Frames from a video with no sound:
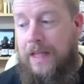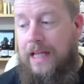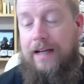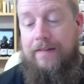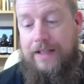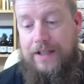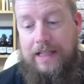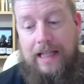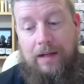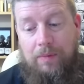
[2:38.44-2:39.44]
having
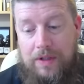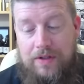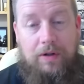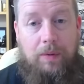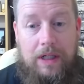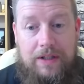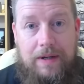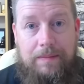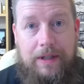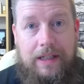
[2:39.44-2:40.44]
said that, once in a while
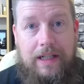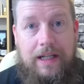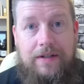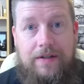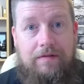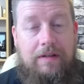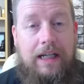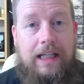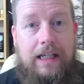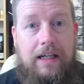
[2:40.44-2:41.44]
something does
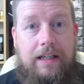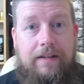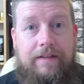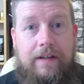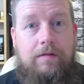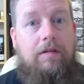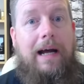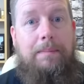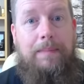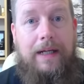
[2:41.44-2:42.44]
really kind of
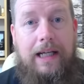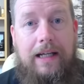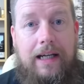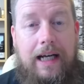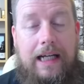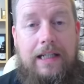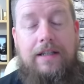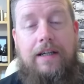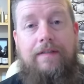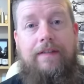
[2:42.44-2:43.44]
grab me and
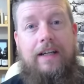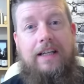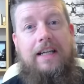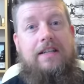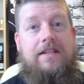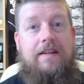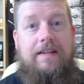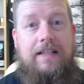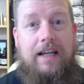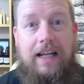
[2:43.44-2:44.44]
I feel it
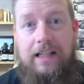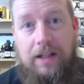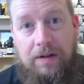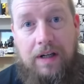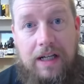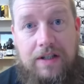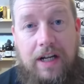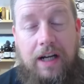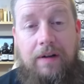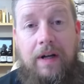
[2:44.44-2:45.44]
necessary to let you guys
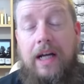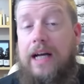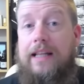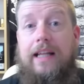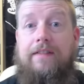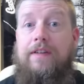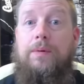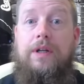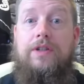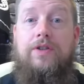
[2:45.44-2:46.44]
know. And then if you
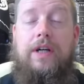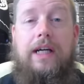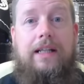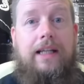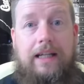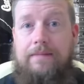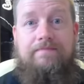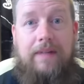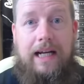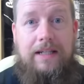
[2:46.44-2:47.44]
want to try it,
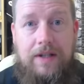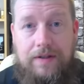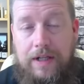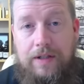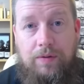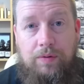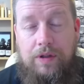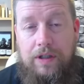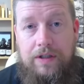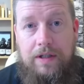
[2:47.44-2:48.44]
then aces, it's all
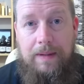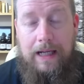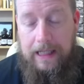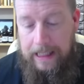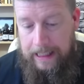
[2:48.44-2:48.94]
good to me.